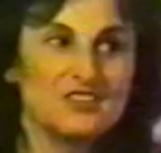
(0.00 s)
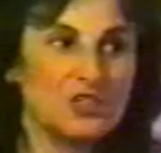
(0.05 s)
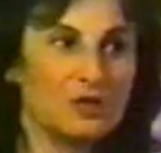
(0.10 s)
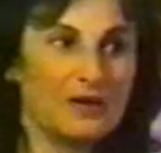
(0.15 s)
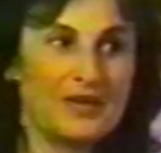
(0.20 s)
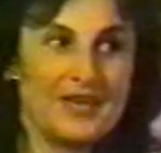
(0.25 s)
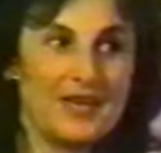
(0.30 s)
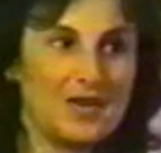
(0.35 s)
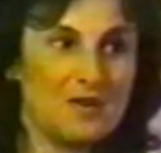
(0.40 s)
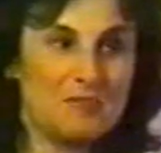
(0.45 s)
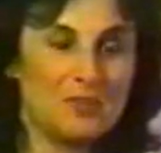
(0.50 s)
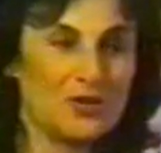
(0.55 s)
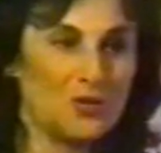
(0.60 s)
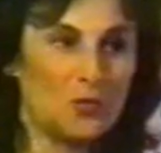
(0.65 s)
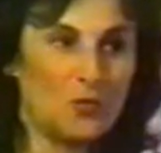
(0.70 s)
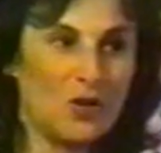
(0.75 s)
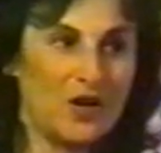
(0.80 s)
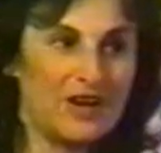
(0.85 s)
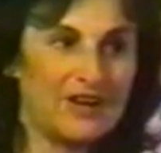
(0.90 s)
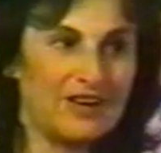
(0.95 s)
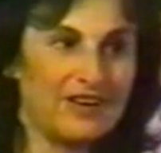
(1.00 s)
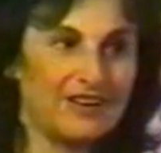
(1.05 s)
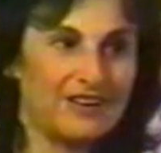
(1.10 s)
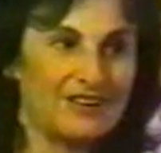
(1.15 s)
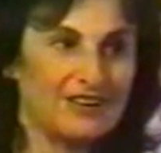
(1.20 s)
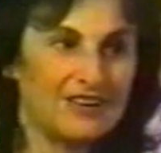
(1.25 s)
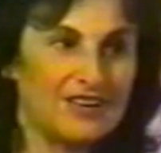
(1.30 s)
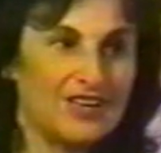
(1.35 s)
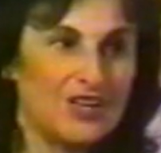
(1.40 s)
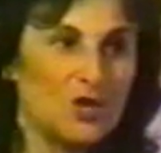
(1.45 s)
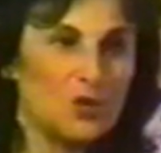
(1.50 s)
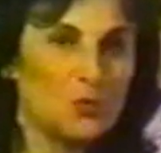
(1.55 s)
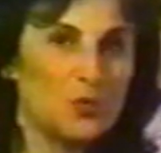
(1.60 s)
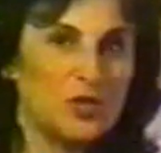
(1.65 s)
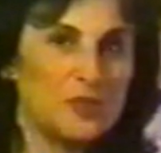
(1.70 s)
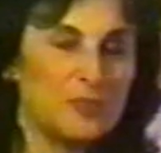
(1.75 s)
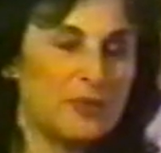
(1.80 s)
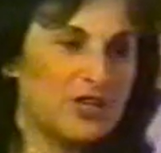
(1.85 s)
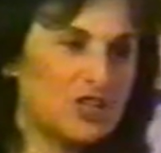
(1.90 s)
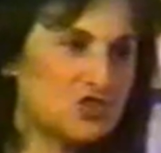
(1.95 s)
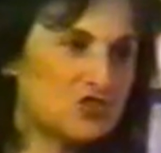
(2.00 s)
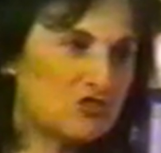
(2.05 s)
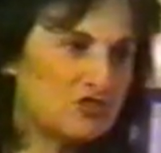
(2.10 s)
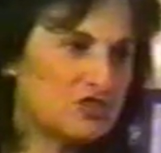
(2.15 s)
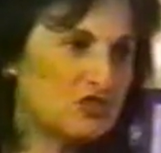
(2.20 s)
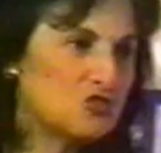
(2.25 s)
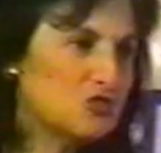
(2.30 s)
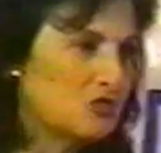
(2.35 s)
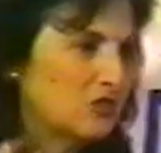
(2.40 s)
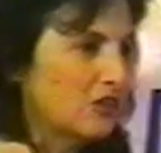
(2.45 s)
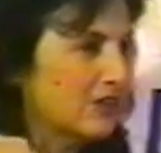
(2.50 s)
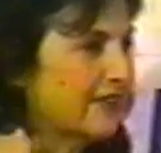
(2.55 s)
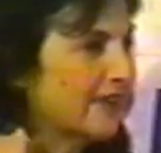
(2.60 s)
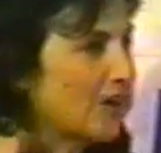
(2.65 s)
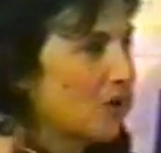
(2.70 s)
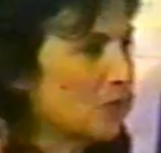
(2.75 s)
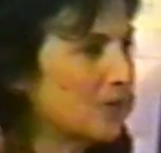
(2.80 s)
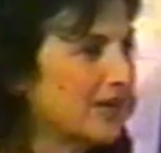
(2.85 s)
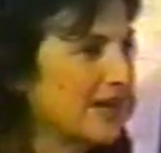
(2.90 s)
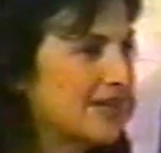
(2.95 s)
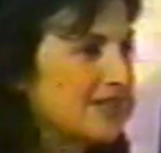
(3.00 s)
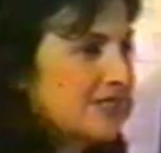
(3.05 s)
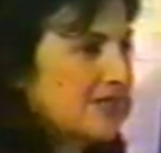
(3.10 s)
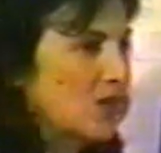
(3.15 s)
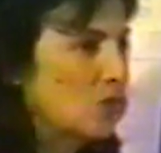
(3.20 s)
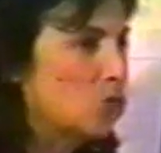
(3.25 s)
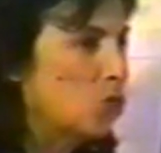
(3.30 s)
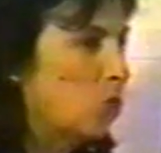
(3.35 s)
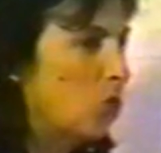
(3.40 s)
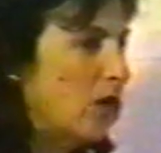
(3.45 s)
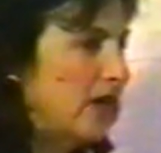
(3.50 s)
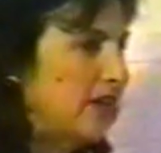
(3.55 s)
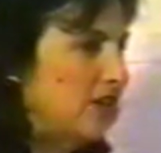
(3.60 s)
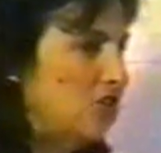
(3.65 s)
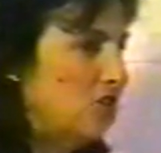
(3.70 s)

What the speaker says: So it can't be a Y. What picture did you look at when I said what,